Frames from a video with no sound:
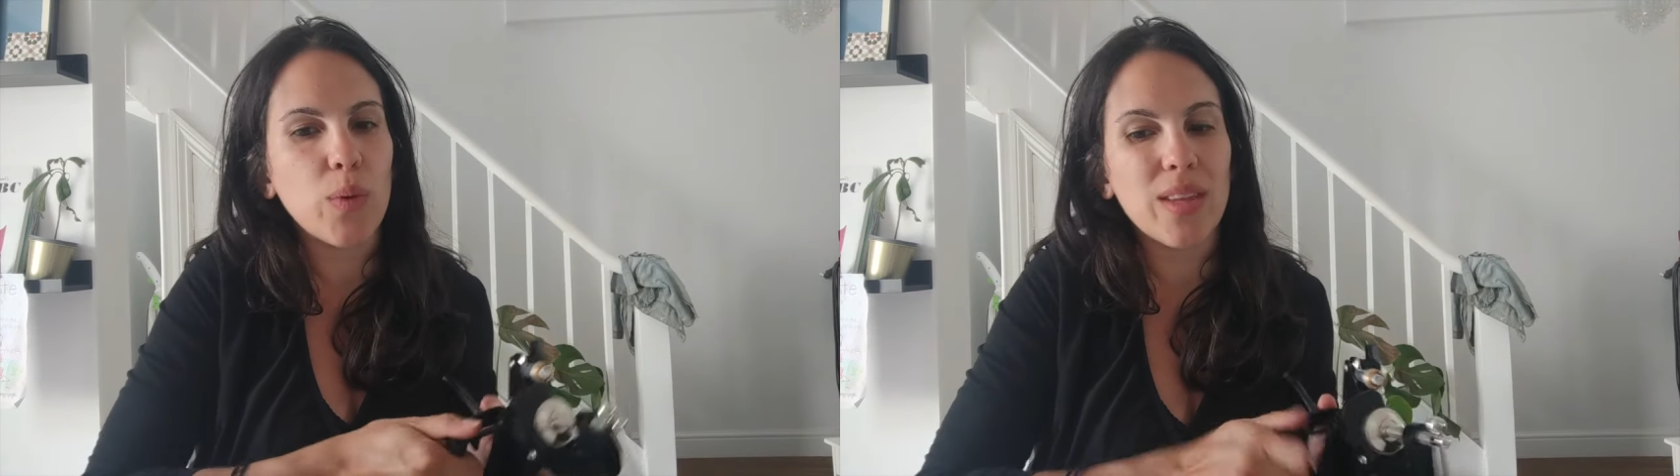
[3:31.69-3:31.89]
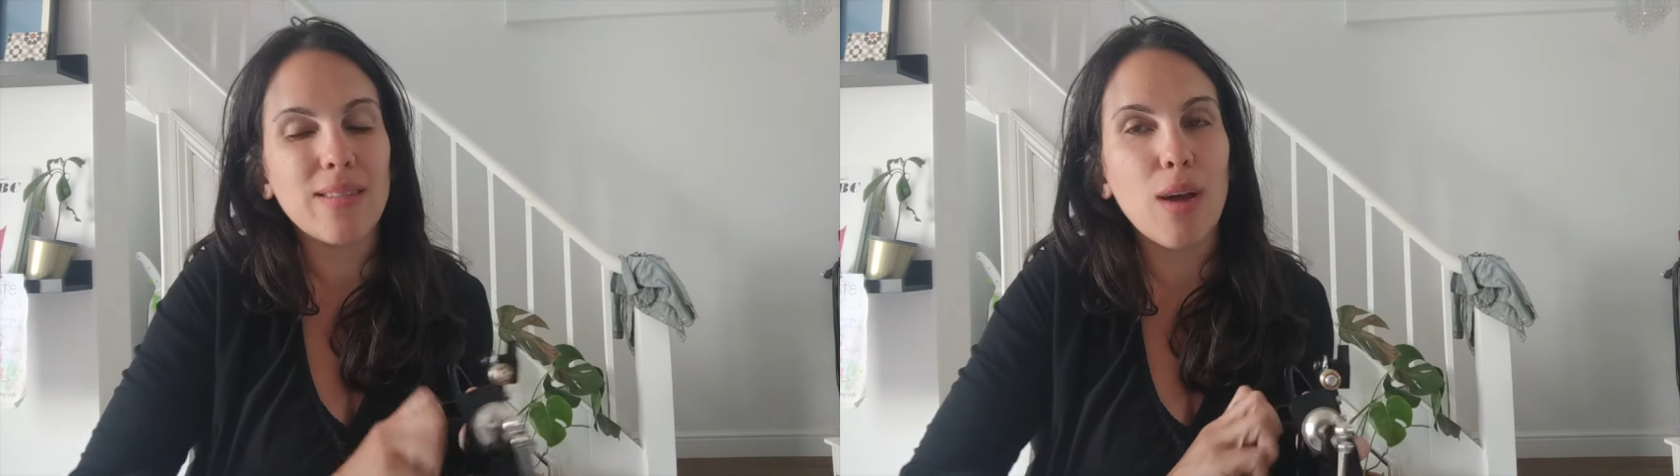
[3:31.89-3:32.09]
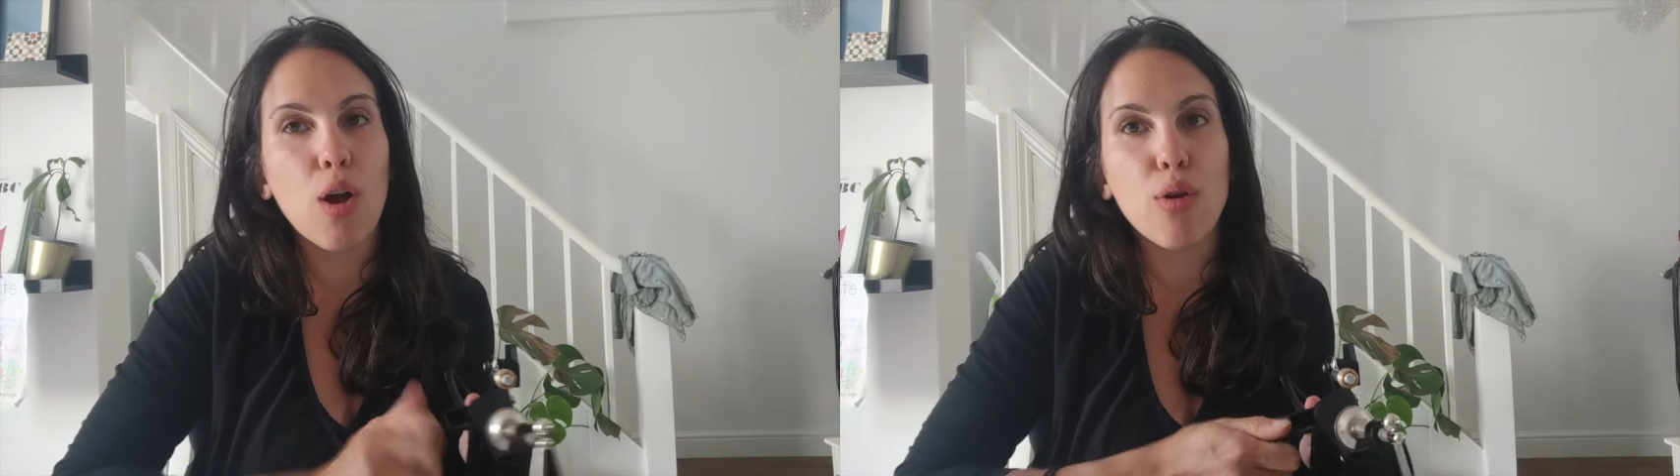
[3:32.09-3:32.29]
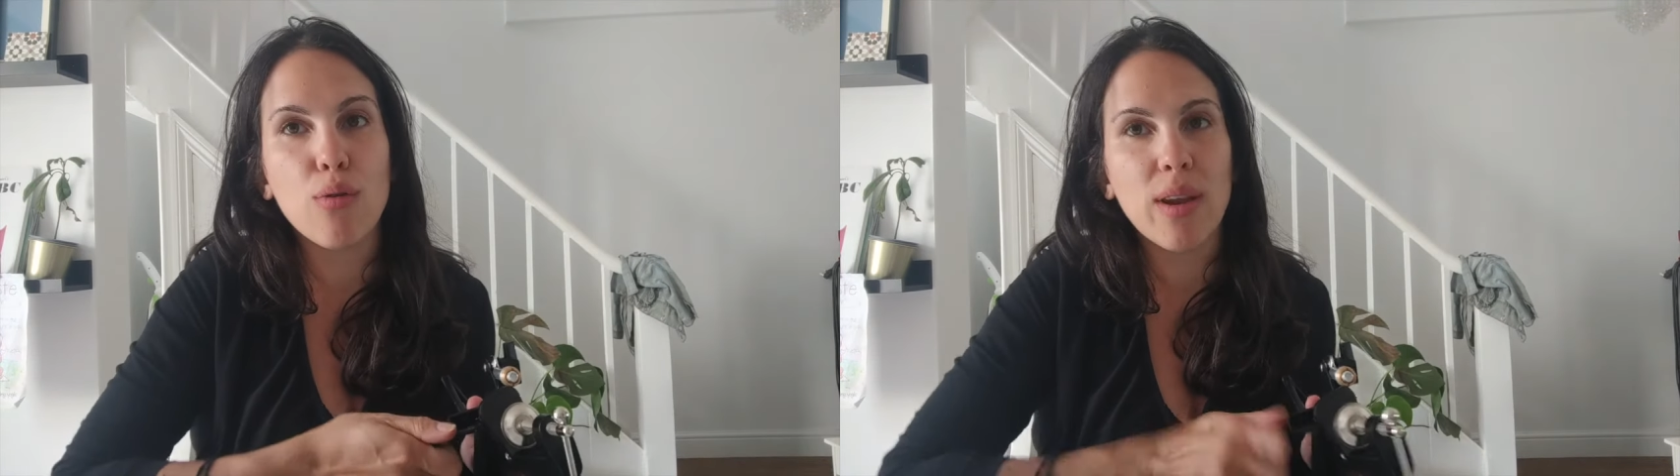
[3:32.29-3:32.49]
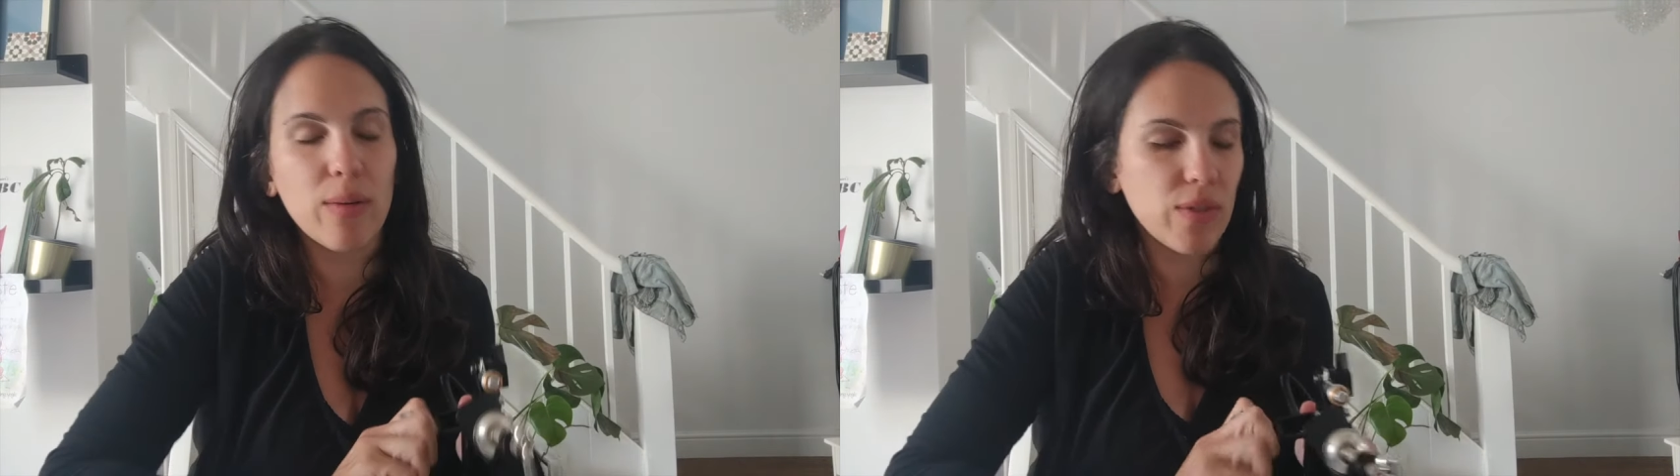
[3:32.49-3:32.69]
with its
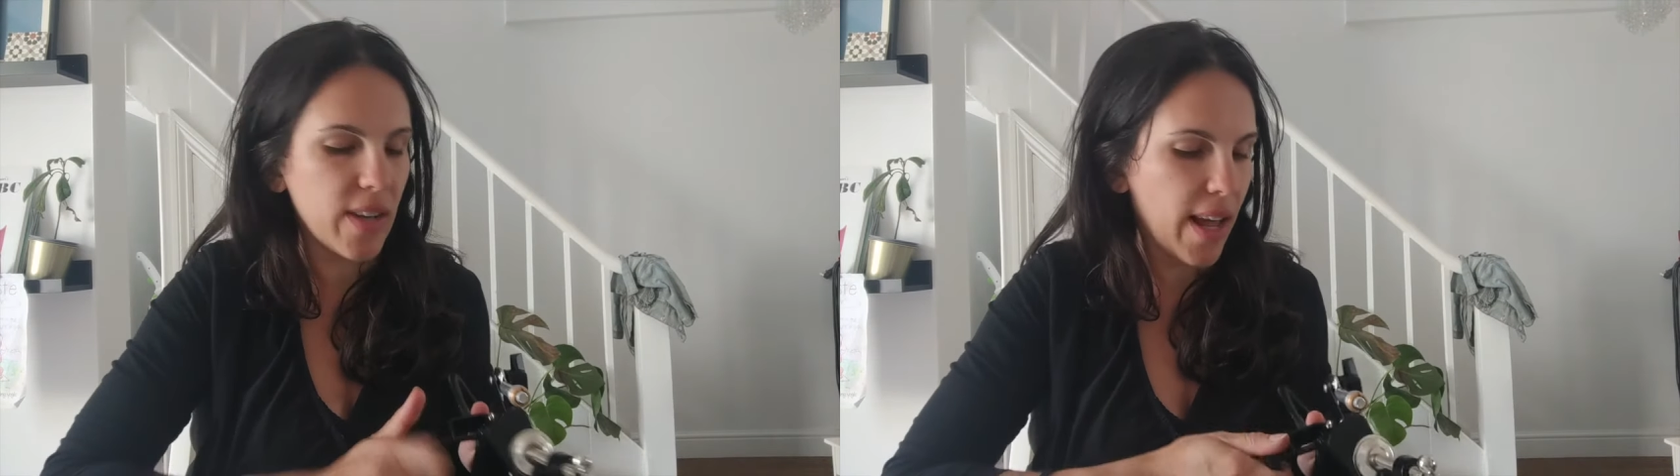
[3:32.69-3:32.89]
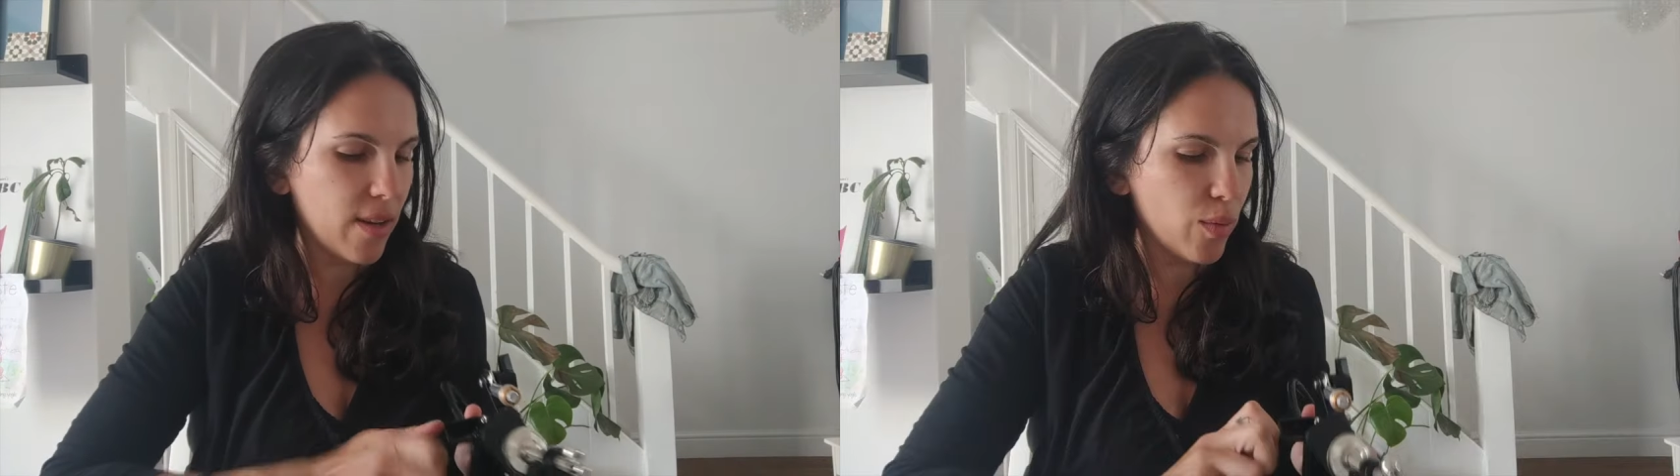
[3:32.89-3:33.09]
own little stand,